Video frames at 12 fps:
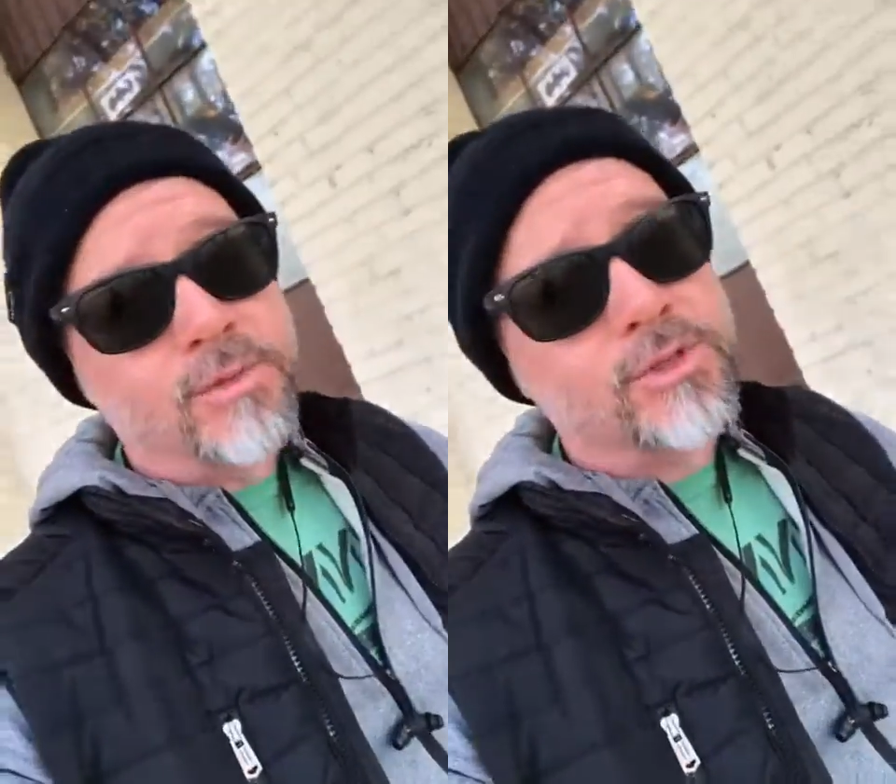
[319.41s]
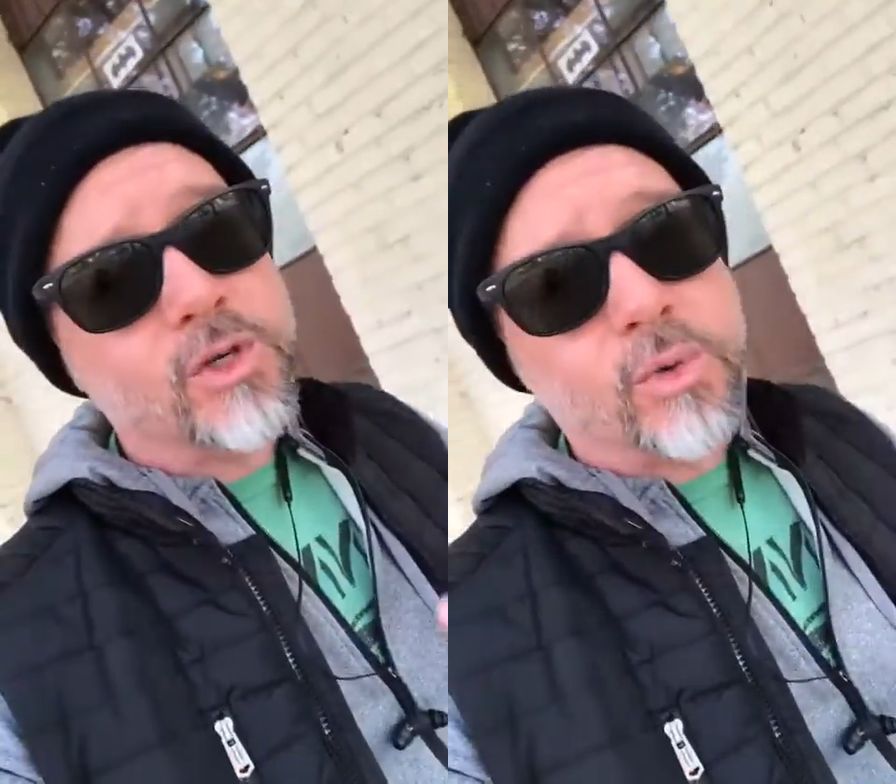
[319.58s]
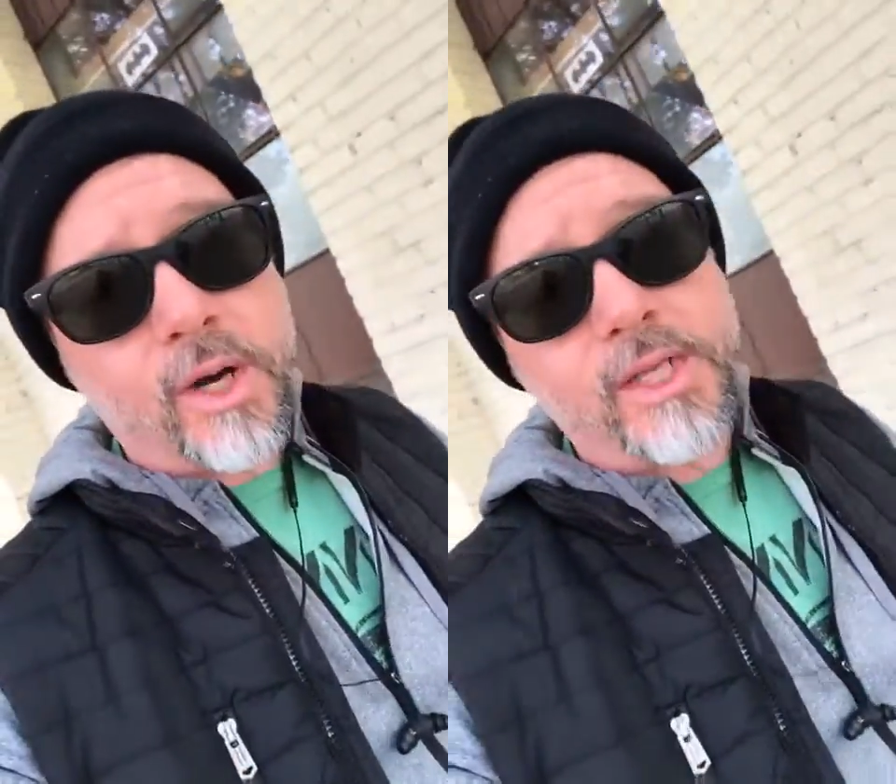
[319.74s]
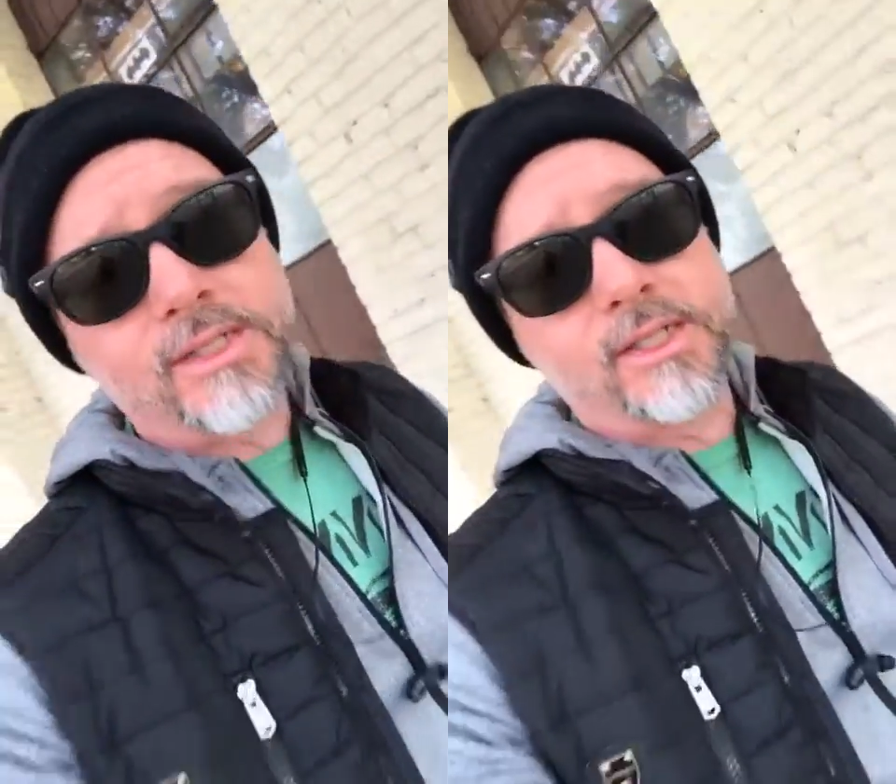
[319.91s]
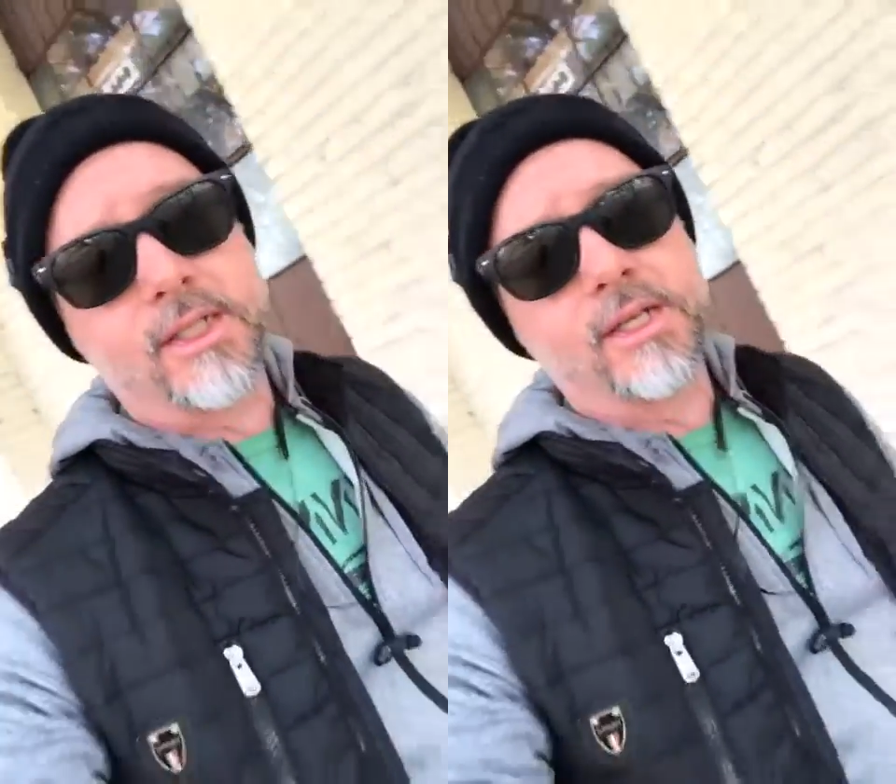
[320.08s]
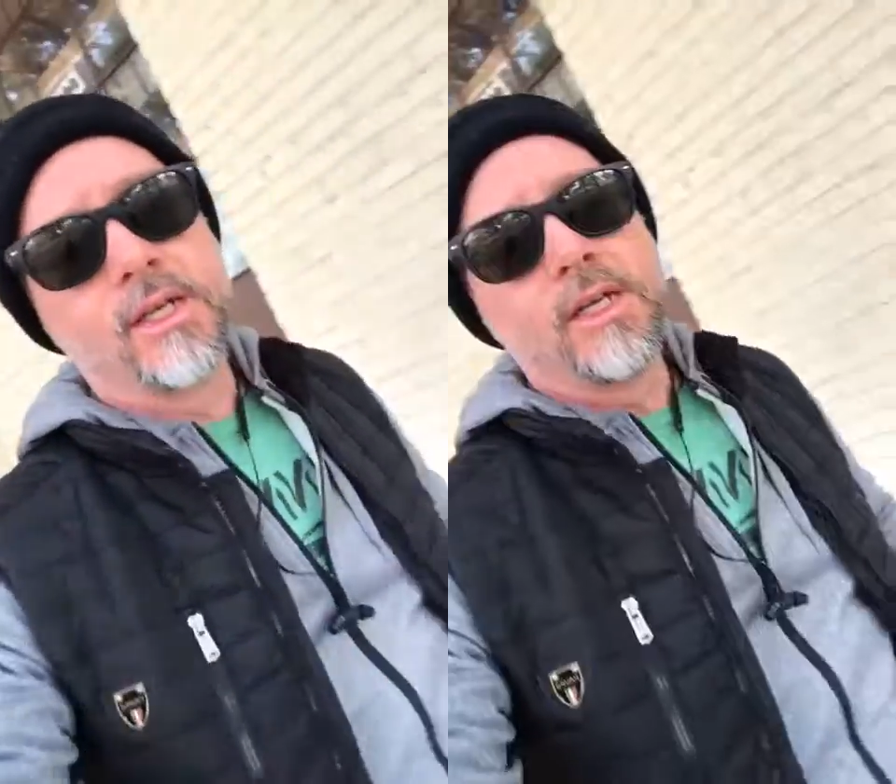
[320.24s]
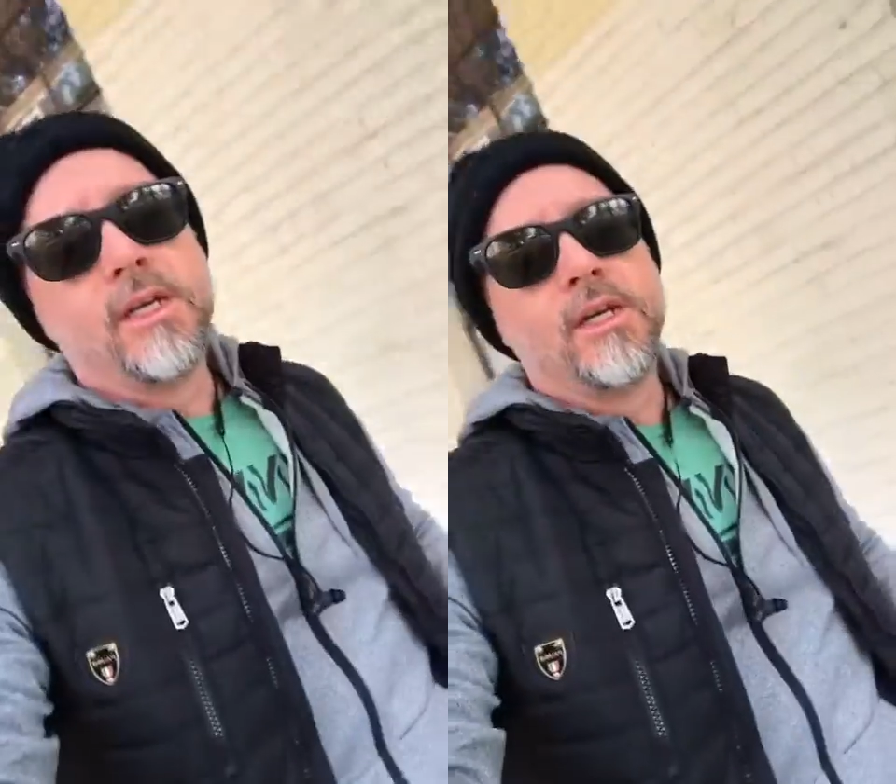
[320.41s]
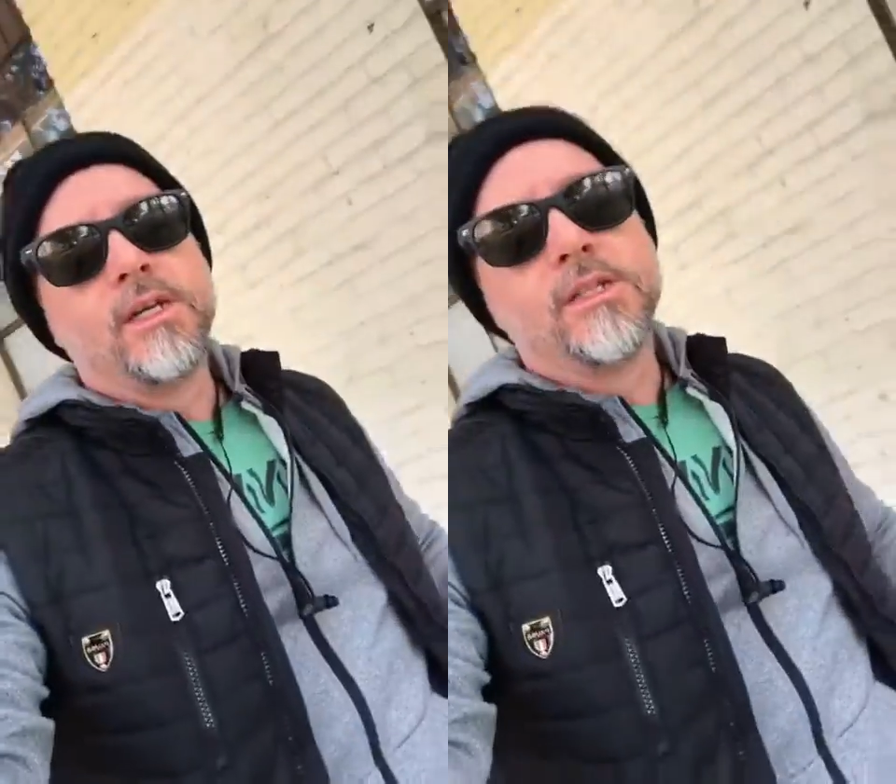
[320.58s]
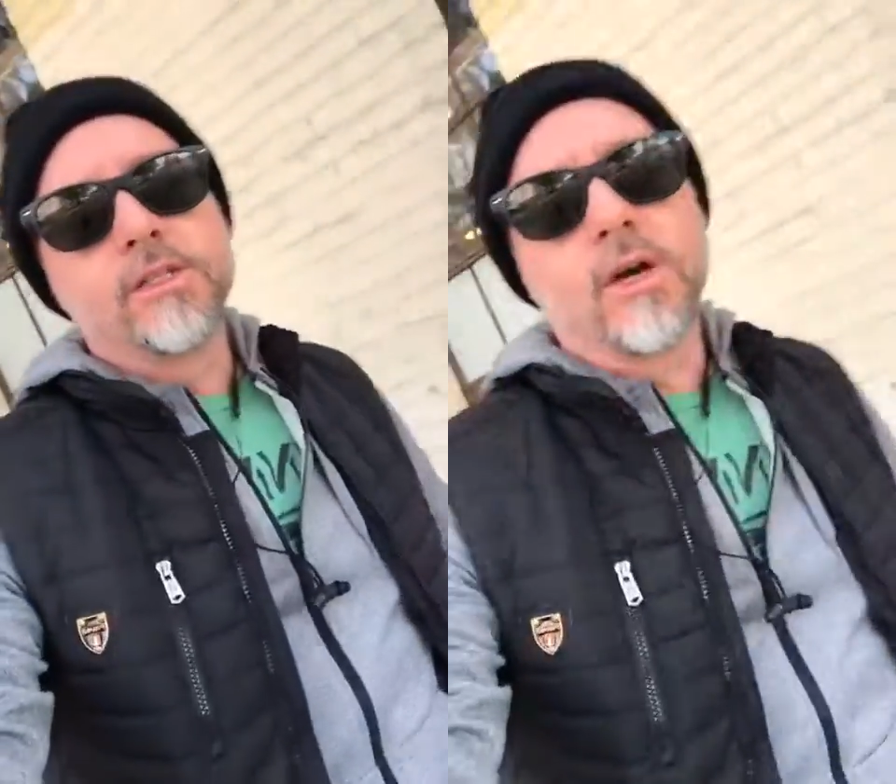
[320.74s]
It was crazy.
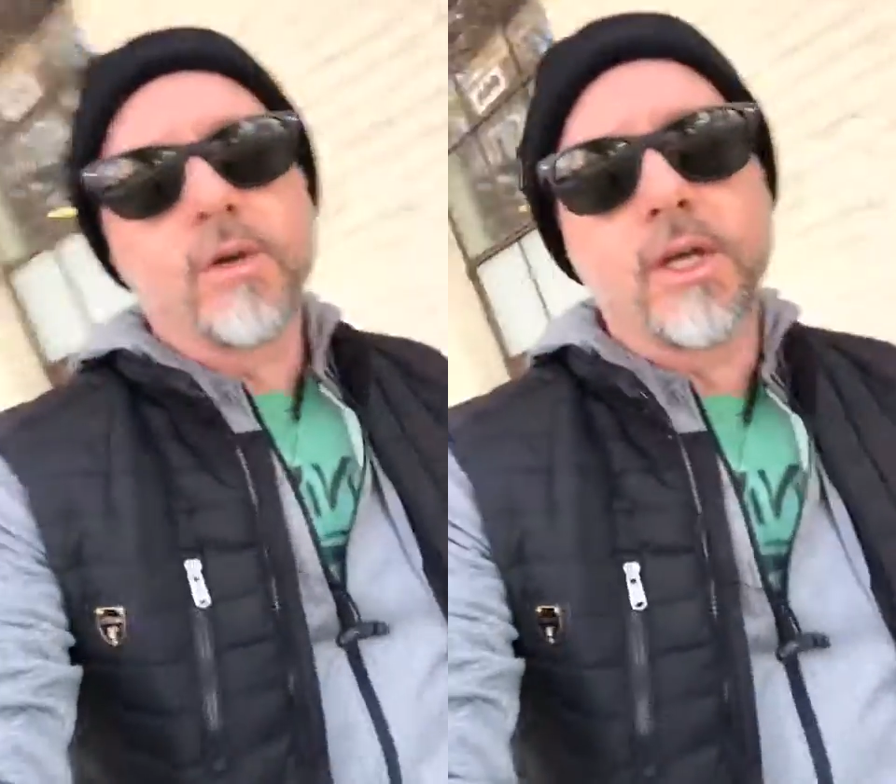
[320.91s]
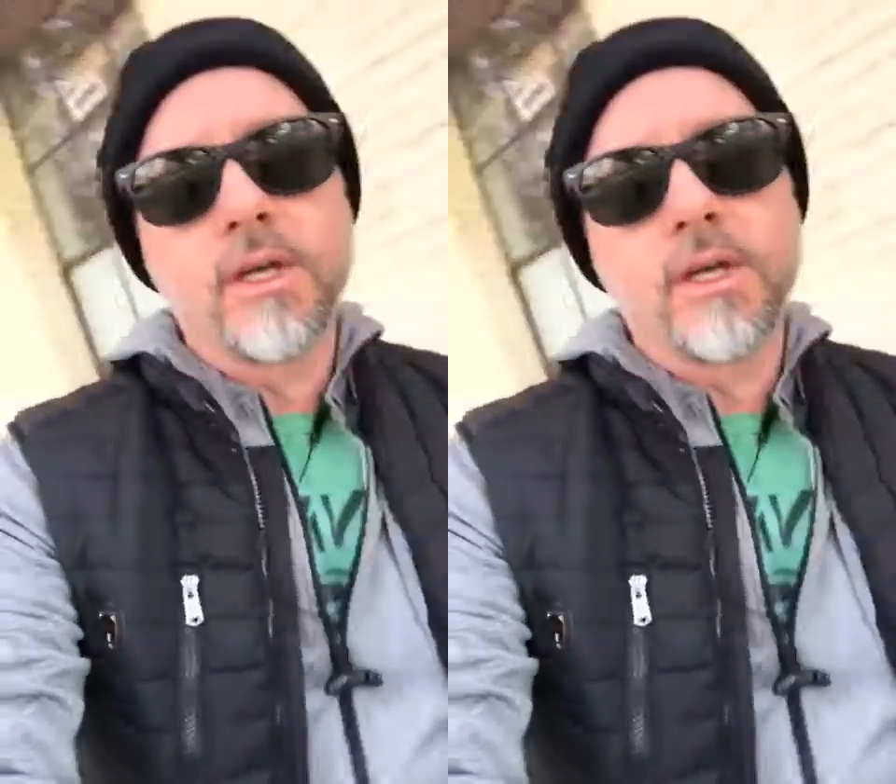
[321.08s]
So